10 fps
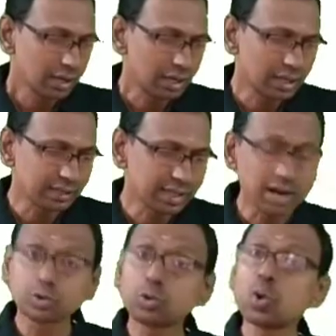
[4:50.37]
There
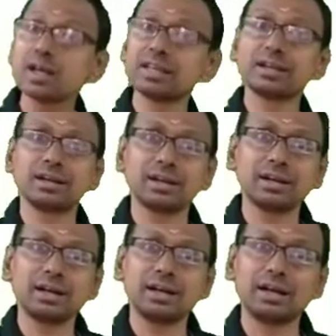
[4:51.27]
are 2
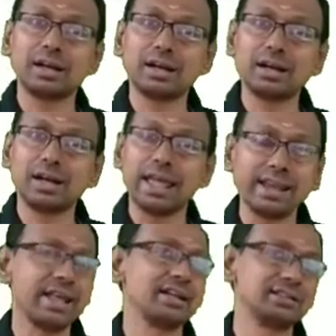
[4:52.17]
other
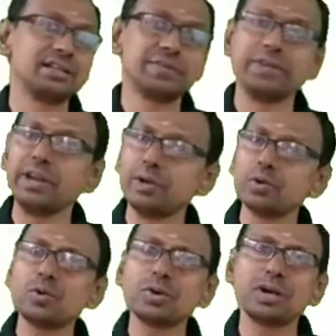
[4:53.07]
areas that we need
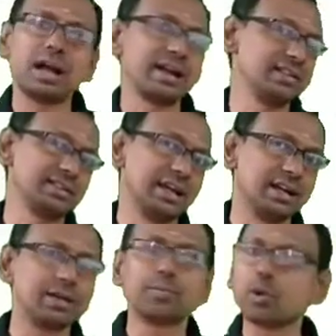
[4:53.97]
to
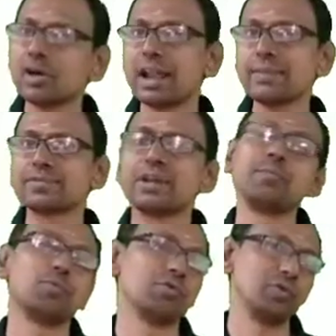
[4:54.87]
understand: programs
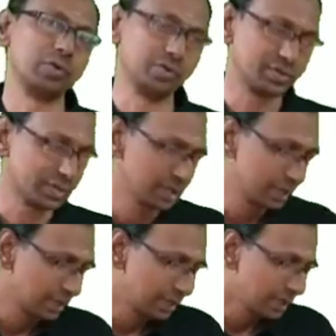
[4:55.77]
and portfolios.
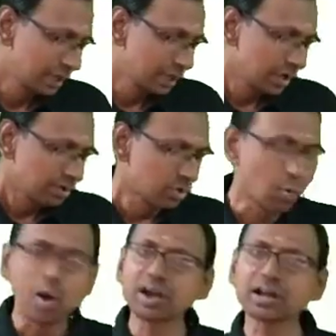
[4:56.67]
So
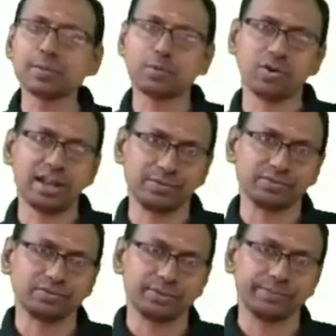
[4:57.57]
what are
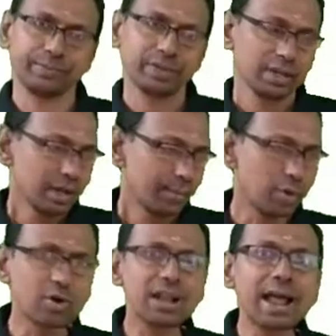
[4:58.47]
programs?
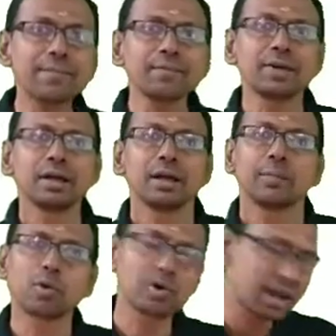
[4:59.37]
Program
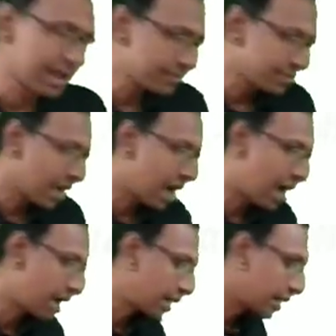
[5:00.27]
Programs
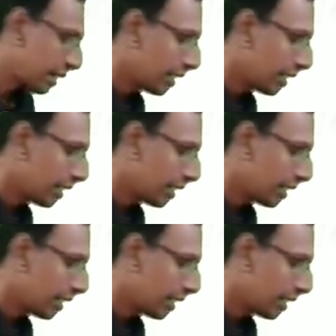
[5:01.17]
are